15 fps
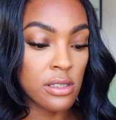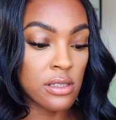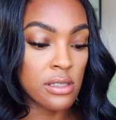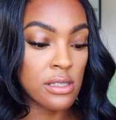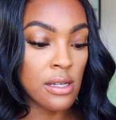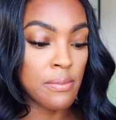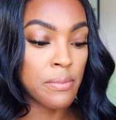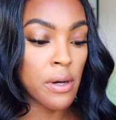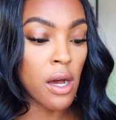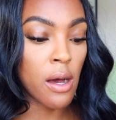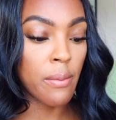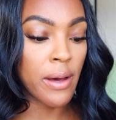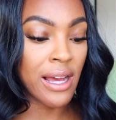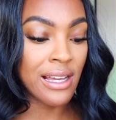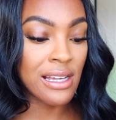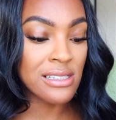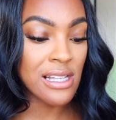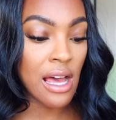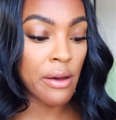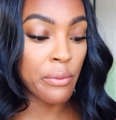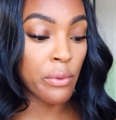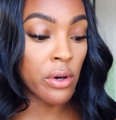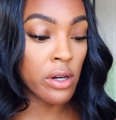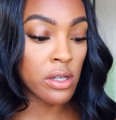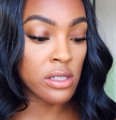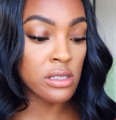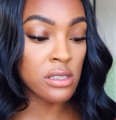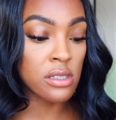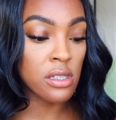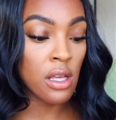It said balm. I guess I
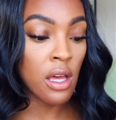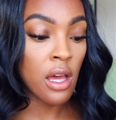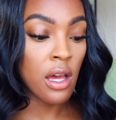was